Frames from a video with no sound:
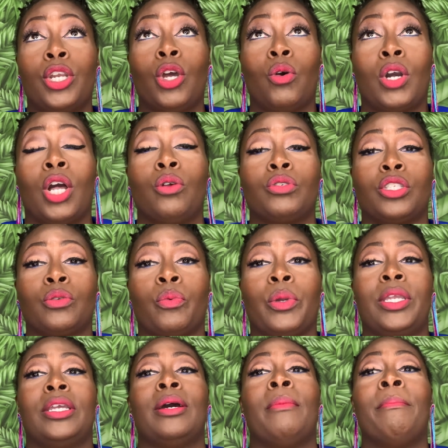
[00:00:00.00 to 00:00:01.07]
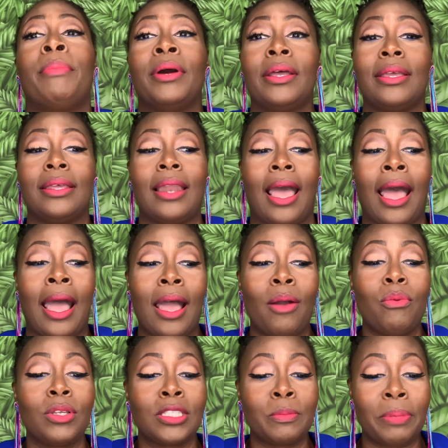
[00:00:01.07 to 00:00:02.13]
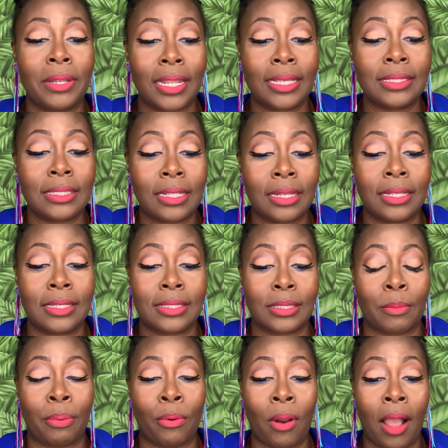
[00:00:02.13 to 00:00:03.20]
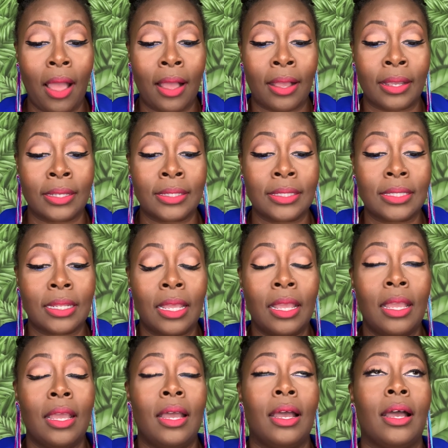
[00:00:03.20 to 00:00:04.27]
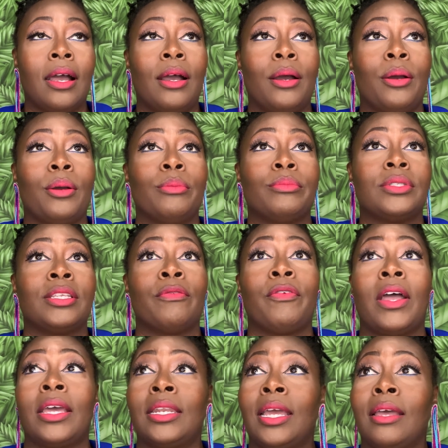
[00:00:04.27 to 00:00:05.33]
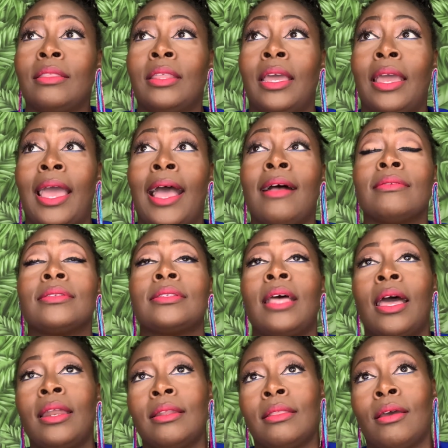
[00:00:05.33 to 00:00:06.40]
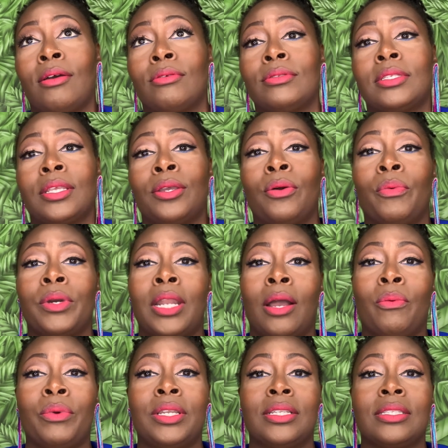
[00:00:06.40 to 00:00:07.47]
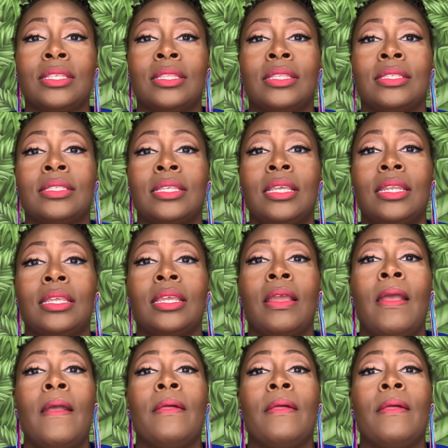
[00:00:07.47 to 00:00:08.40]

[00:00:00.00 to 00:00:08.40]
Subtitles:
Costa Rica. But I was pleasantly surprised to find out that outside of the hotel, when I went into the city,